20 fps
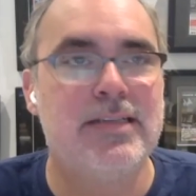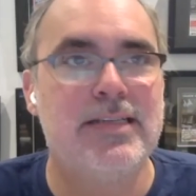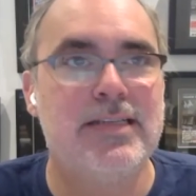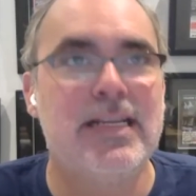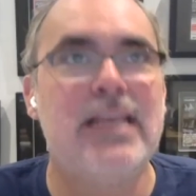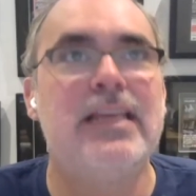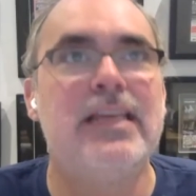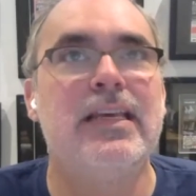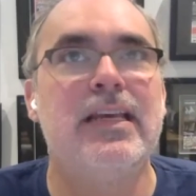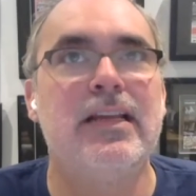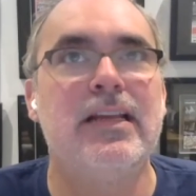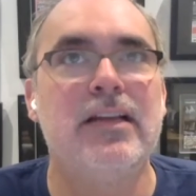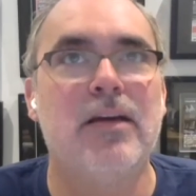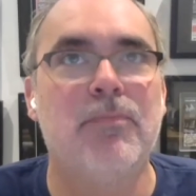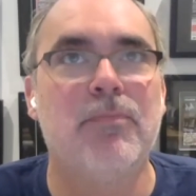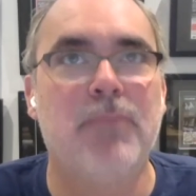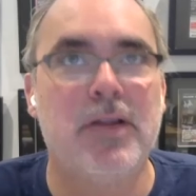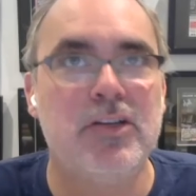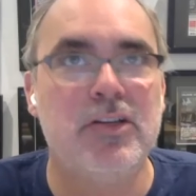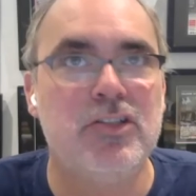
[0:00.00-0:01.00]
taking a
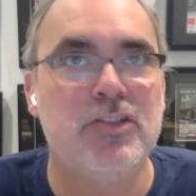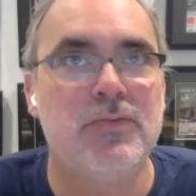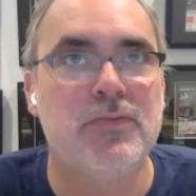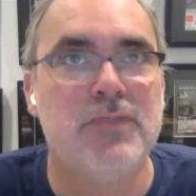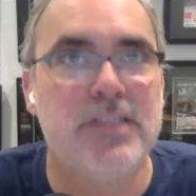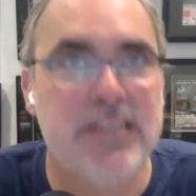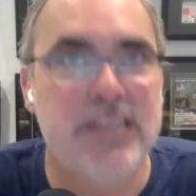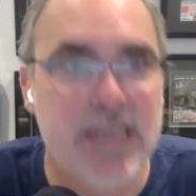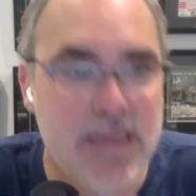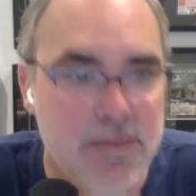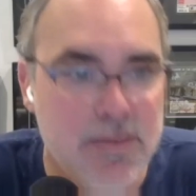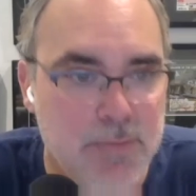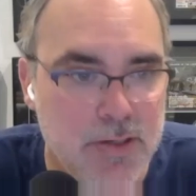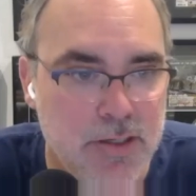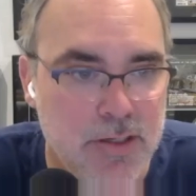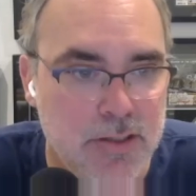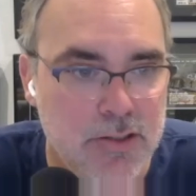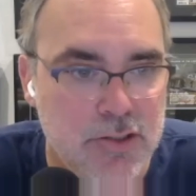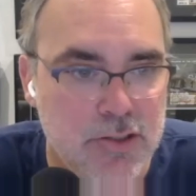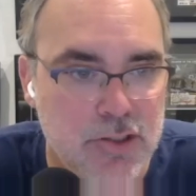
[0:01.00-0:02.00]
bunch of
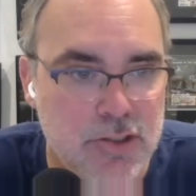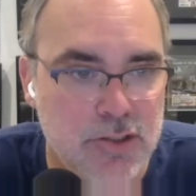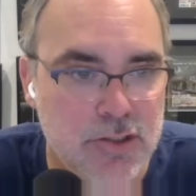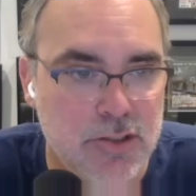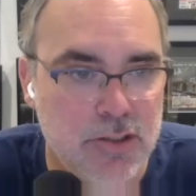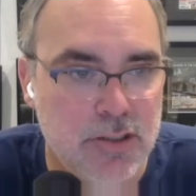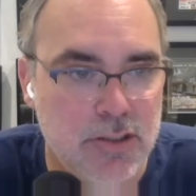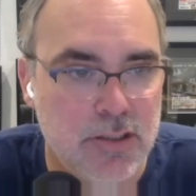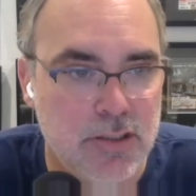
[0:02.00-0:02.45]
damage